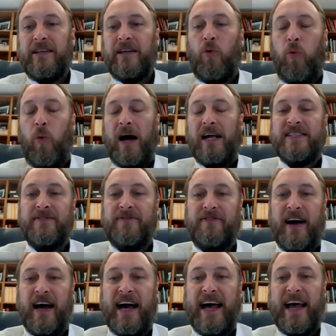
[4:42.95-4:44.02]

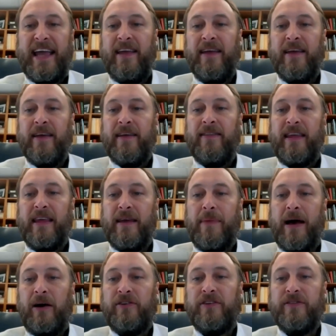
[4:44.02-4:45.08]
quantify the
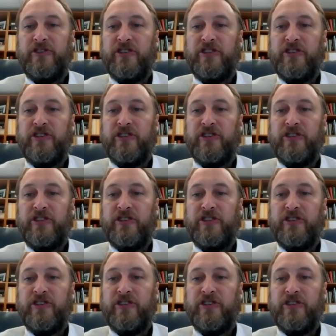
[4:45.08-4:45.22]
amount of